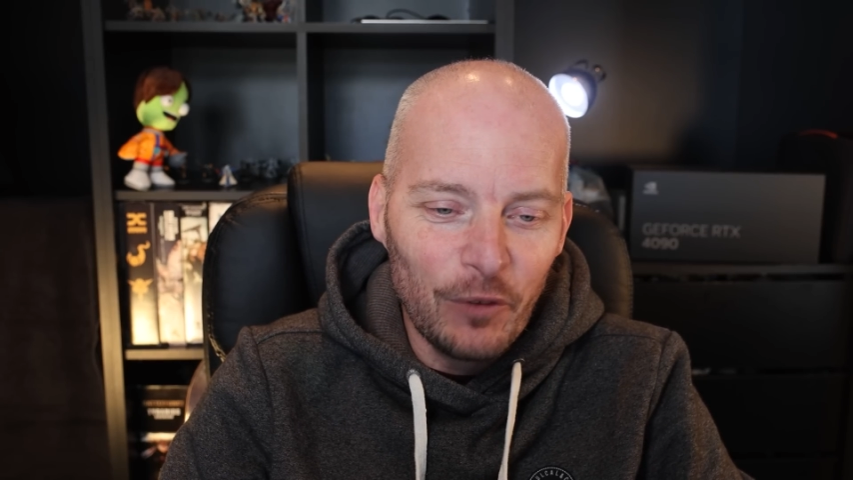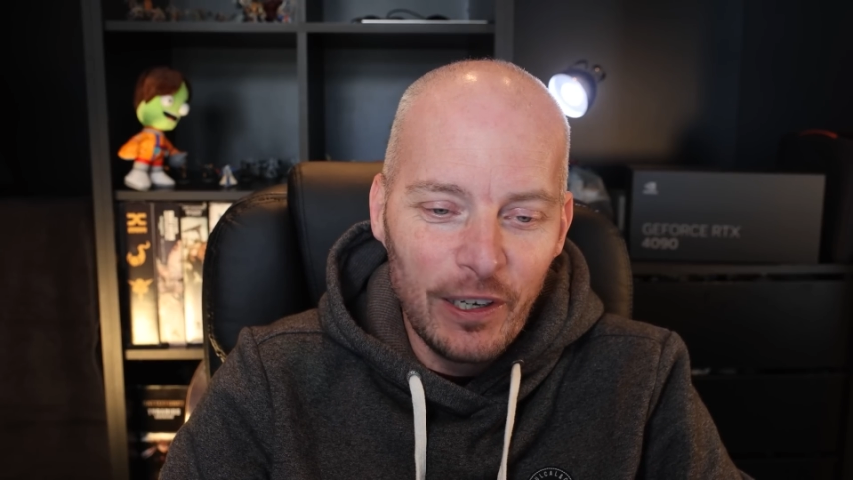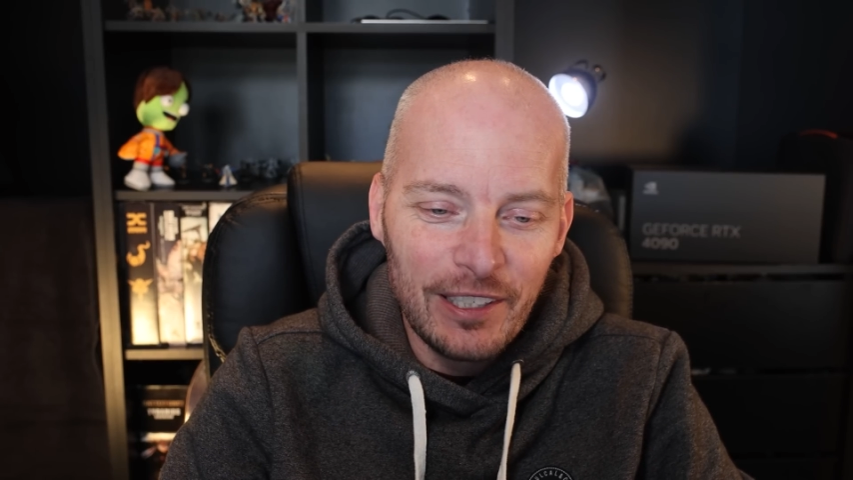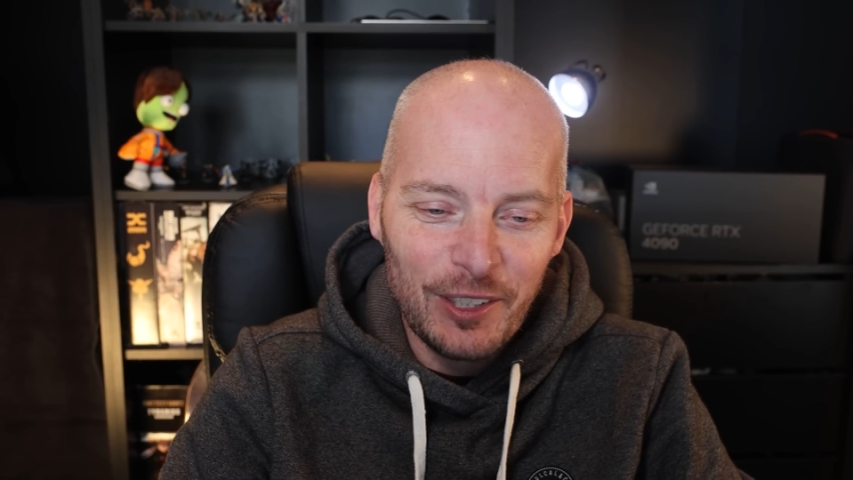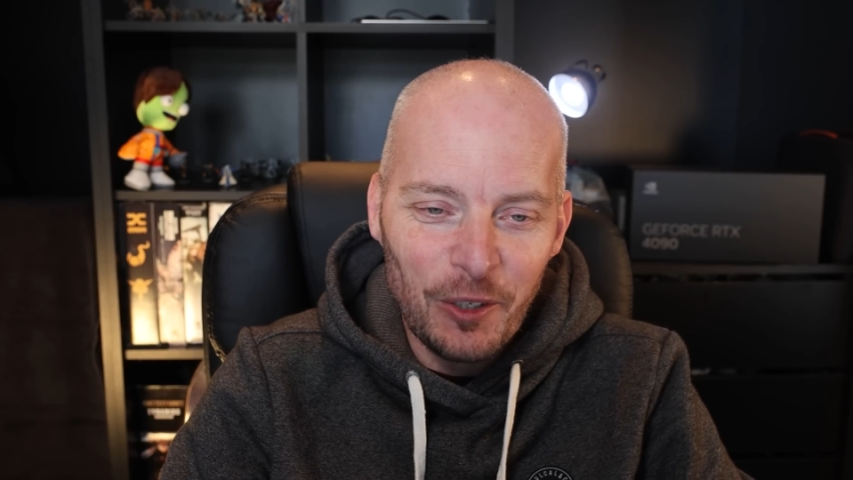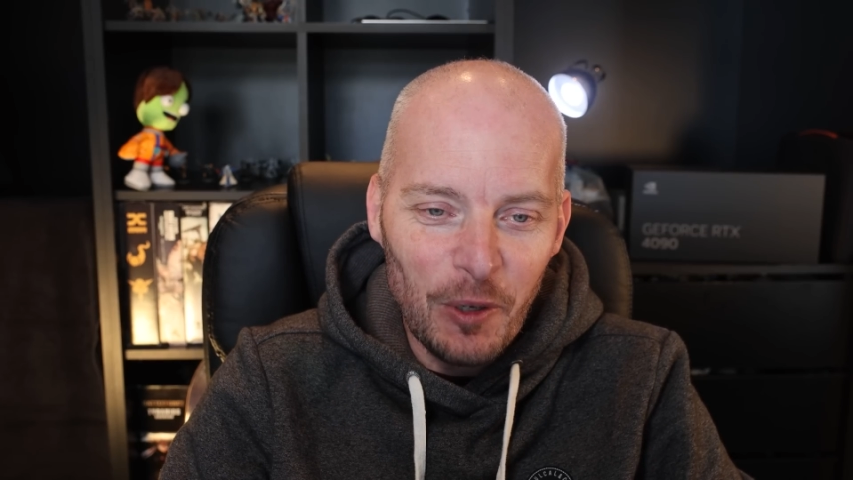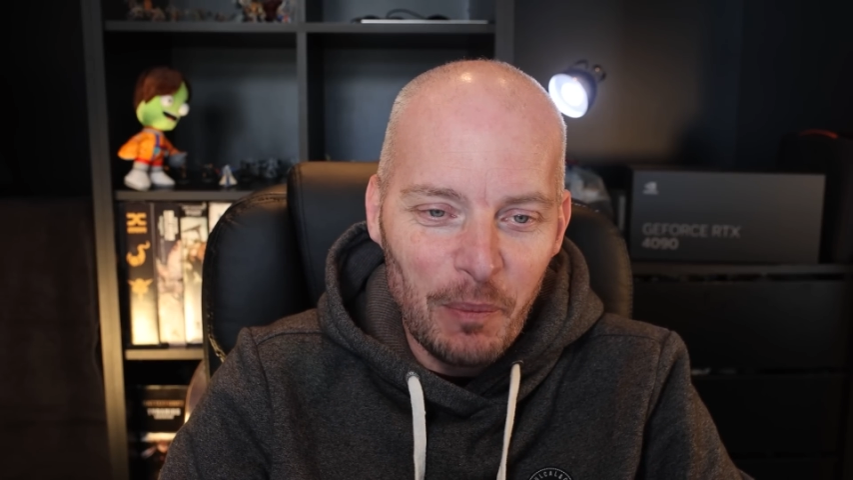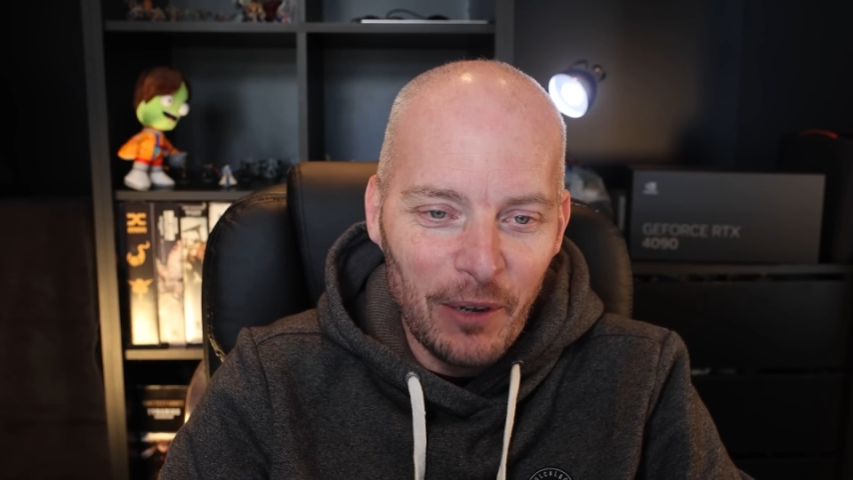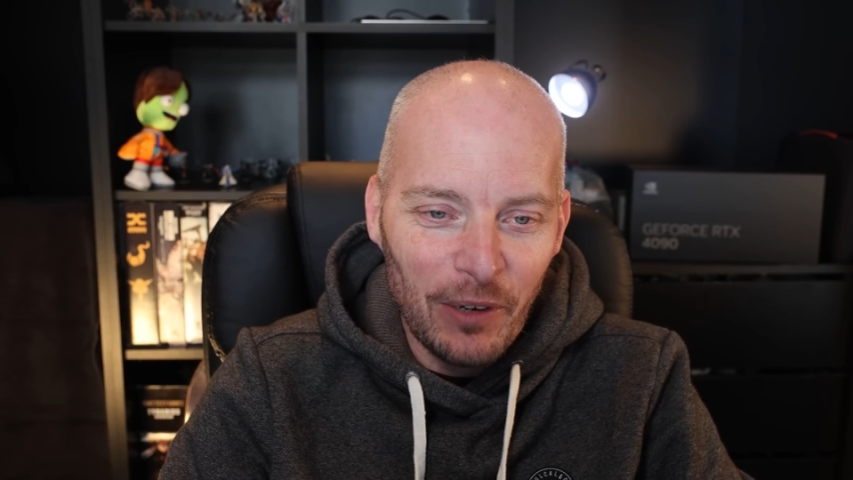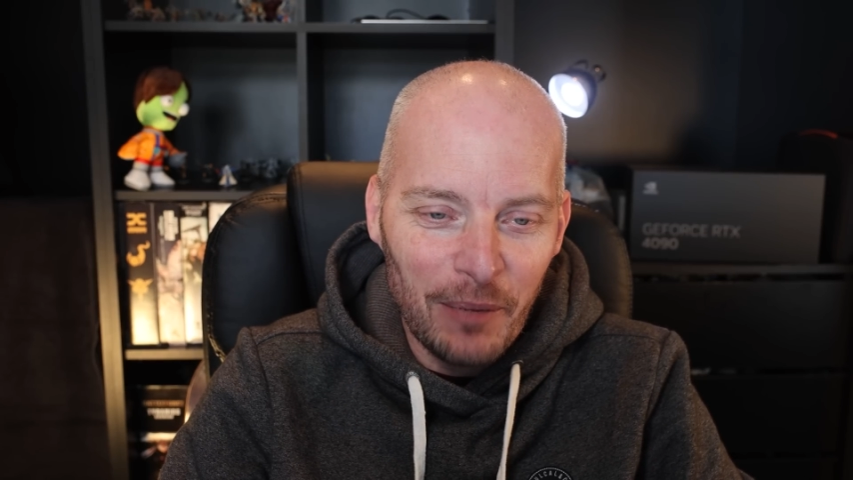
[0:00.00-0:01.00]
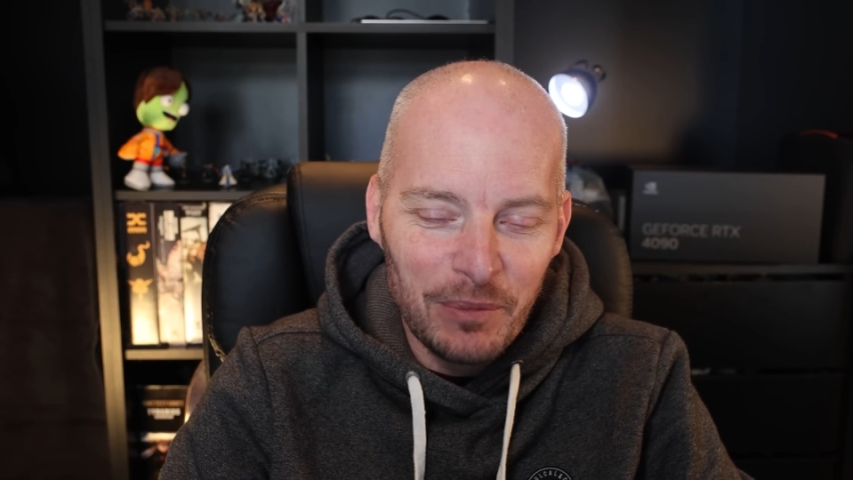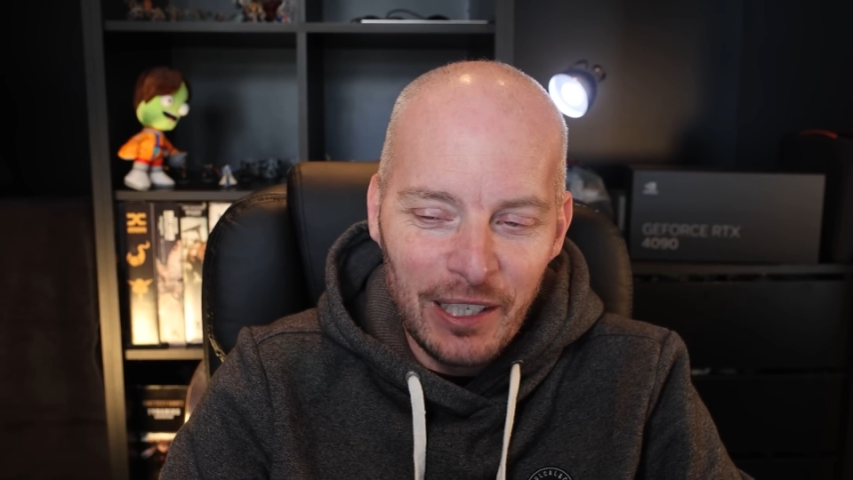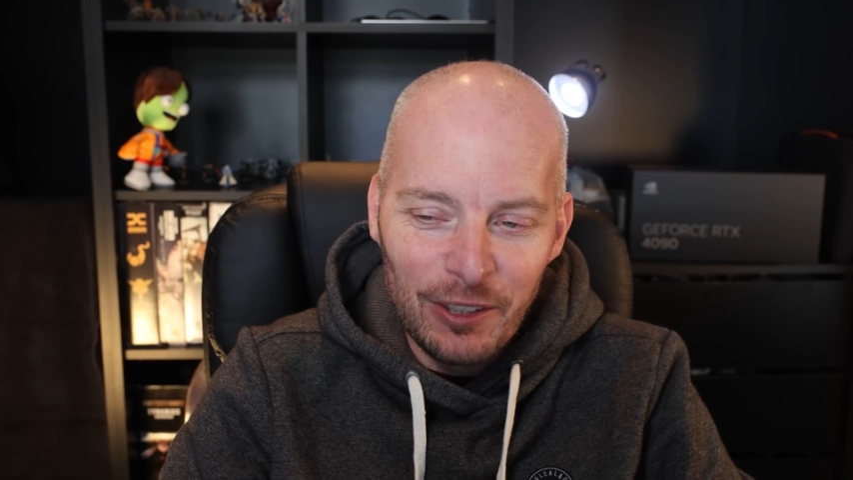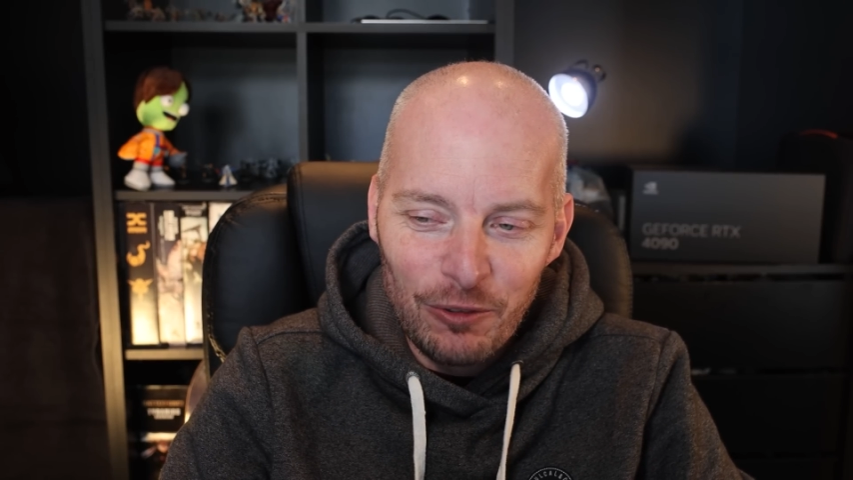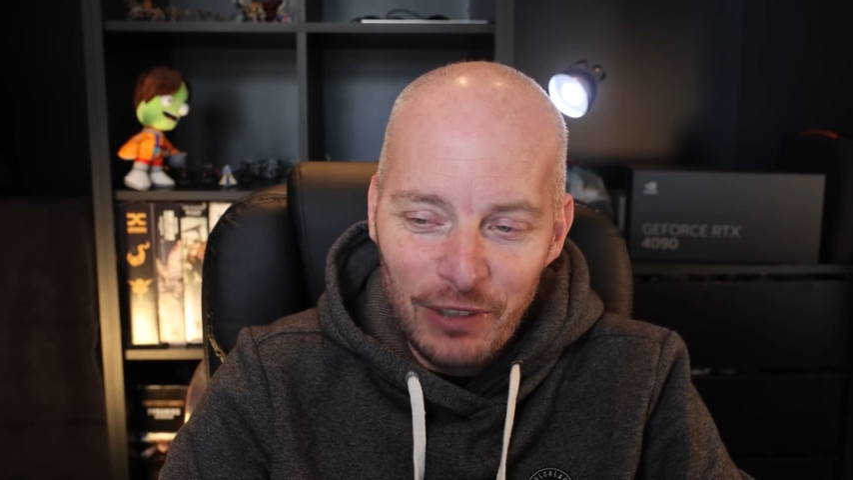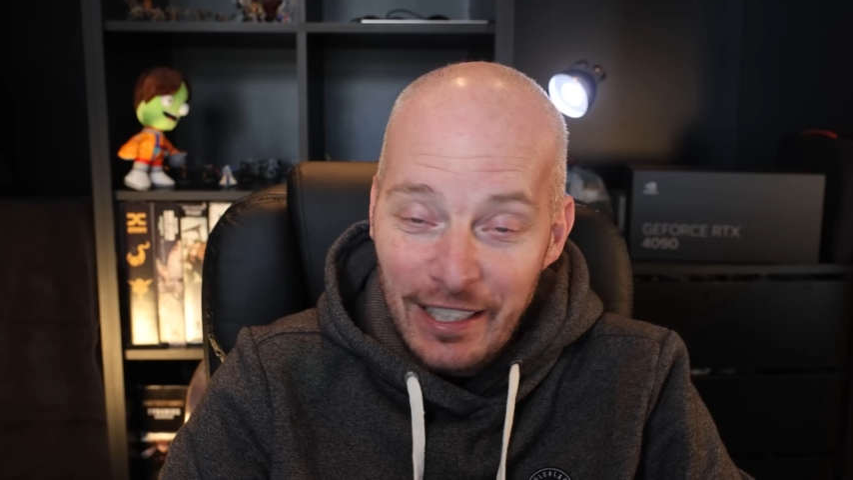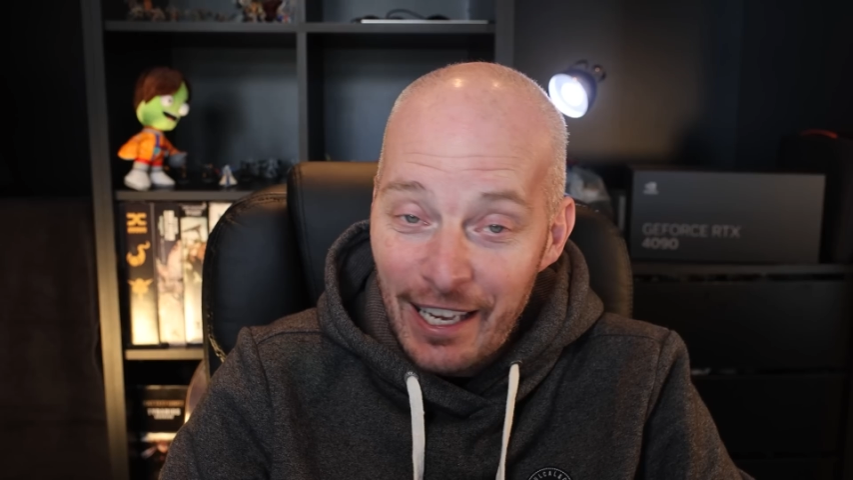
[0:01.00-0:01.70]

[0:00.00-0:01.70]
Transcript: very soon about Update 3.